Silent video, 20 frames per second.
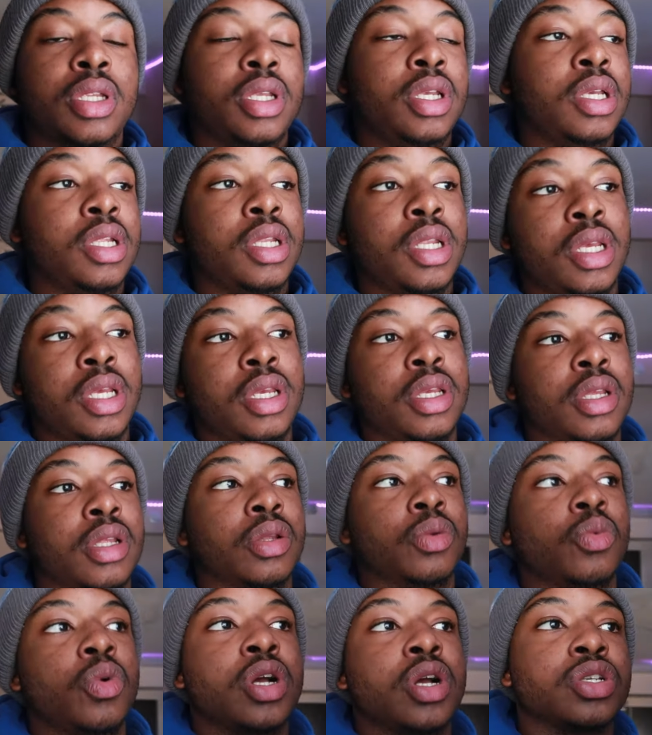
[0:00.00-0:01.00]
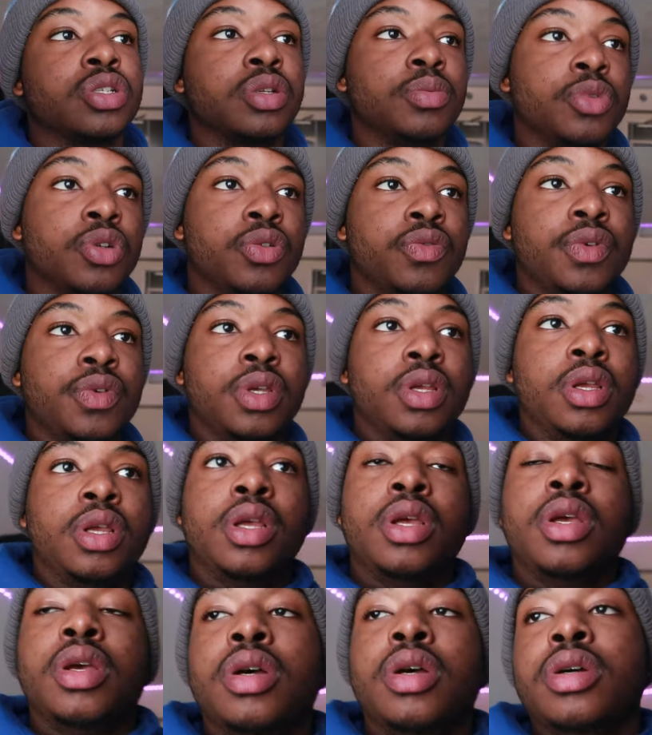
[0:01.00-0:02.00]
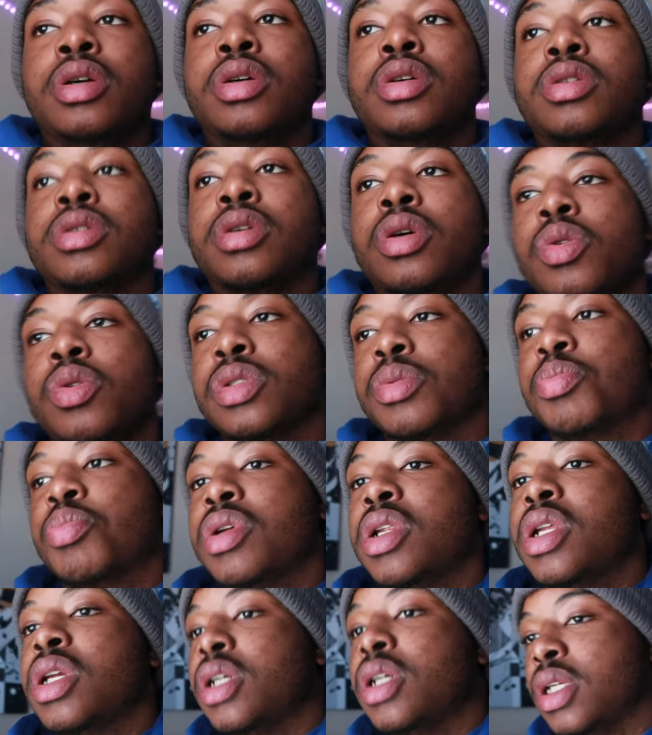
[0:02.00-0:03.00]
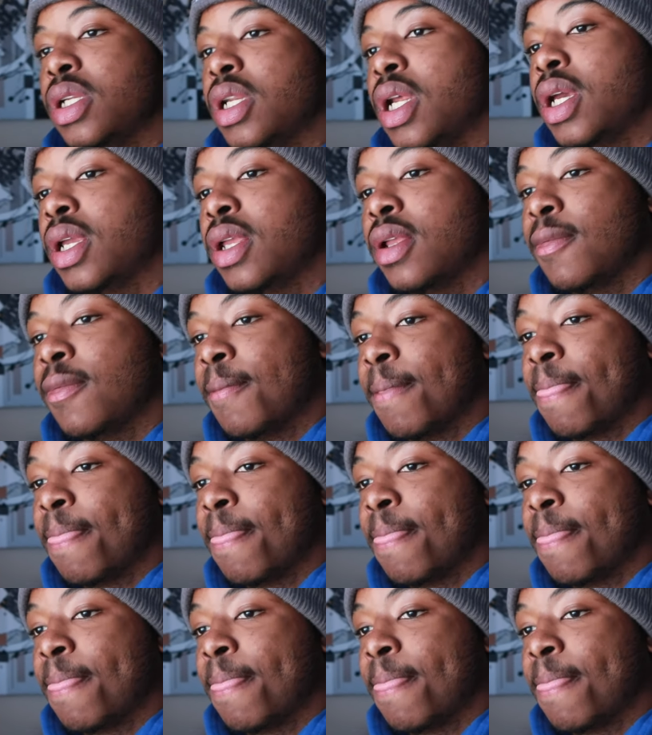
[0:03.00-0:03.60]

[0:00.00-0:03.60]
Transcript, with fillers: and then watched the movie. Uh, so it was a pretty good night.